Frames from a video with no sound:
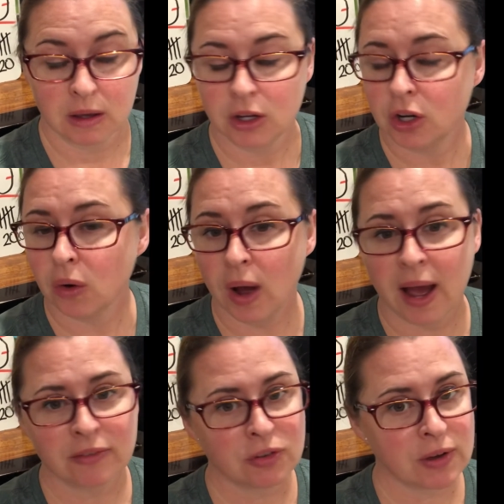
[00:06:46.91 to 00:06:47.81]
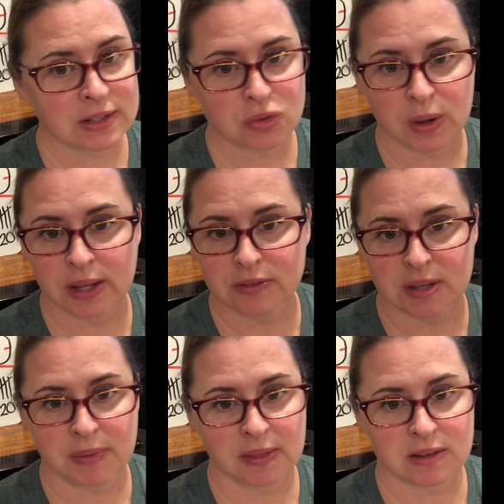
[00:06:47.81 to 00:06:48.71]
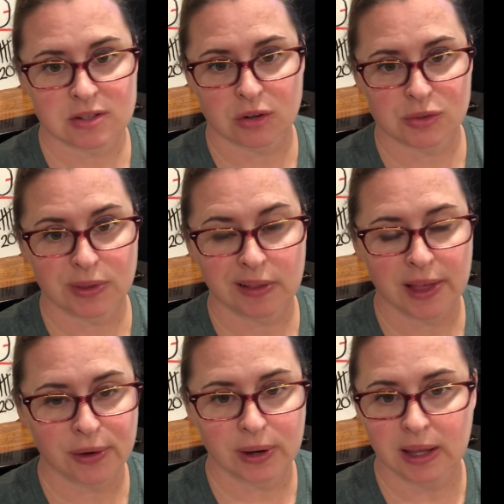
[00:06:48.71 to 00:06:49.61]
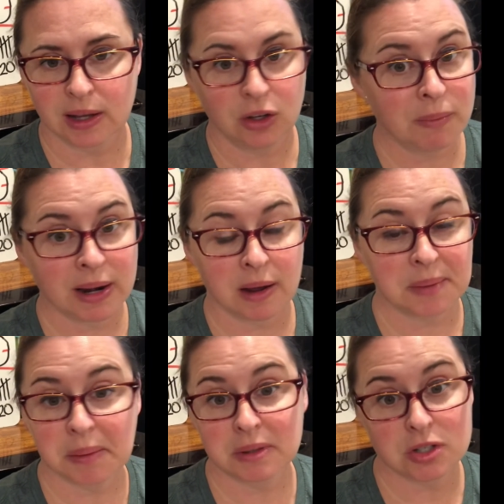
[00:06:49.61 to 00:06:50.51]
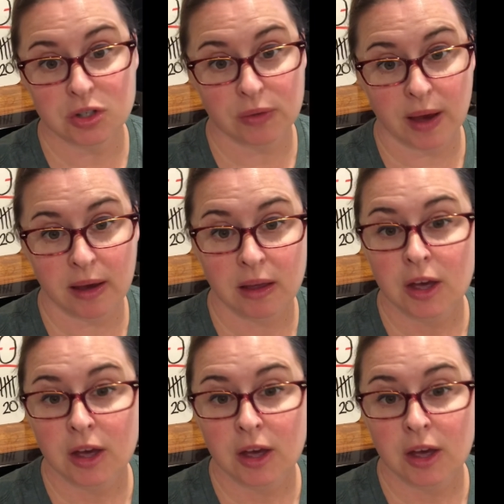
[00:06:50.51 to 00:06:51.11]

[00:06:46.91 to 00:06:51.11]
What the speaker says: You don't have to find 20 of something that starts with the letter N. You may not be able to do that.